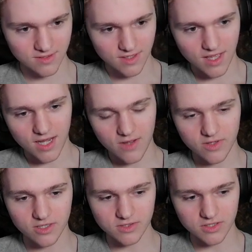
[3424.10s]
And now we can
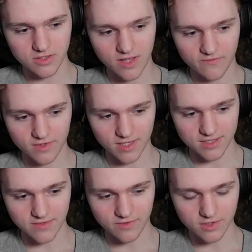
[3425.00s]
also do that for, like,
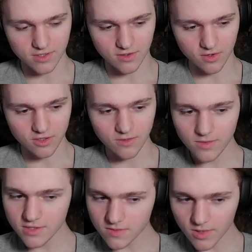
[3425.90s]
different
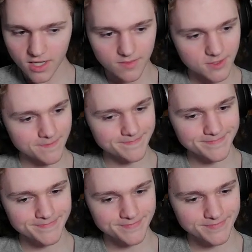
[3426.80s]
arguments, perhaps?
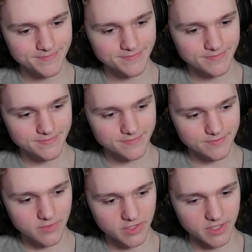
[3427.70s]

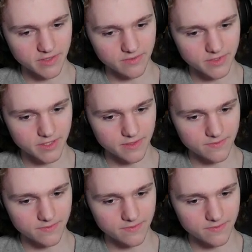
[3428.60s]
We'll see. We'll see.